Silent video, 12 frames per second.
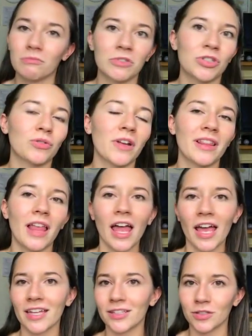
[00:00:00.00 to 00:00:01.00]
straight
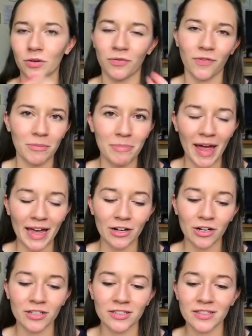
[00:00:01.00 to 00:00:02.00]
lines or fun
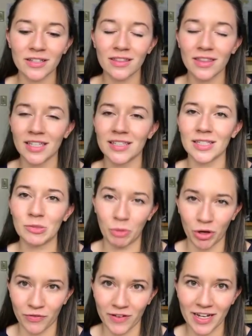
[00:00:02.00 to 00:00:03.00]
patterns, this is
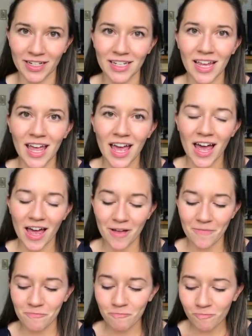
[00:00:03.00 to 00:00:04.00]
perfect.
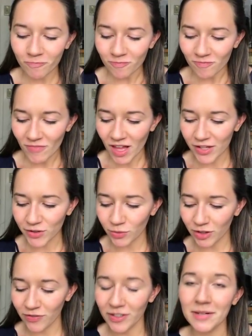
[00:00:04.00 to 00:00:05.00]

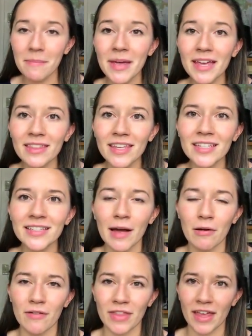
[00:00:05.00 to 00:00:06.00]
It's really fun to make these.
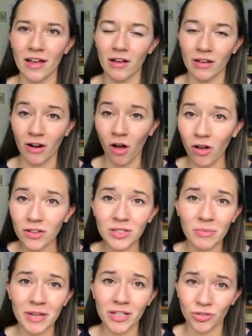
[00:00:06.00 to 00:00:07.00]
However, they can
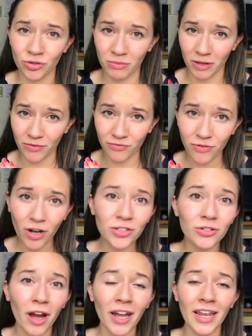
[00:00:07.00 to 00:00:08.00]
also be extremely
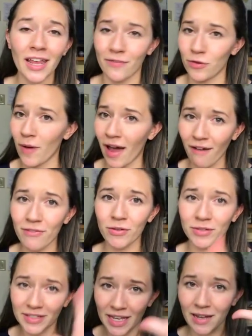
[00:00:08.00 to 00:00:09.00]
frustrating if you have
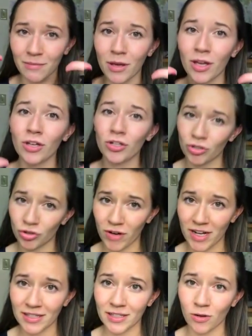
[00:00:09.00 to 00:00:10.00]
those same
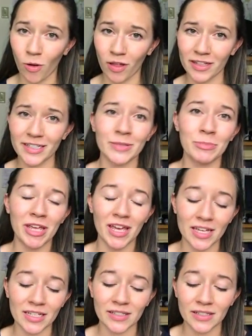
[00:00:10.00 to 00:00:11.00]
traits and qualities,
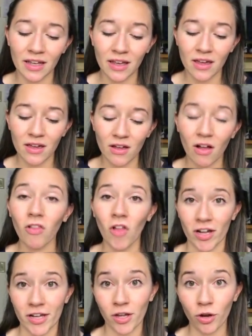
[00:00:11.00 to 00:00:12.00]
because a
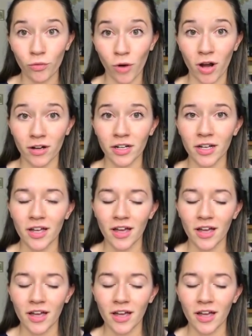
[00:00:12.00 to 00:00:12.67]
lot can go wrong,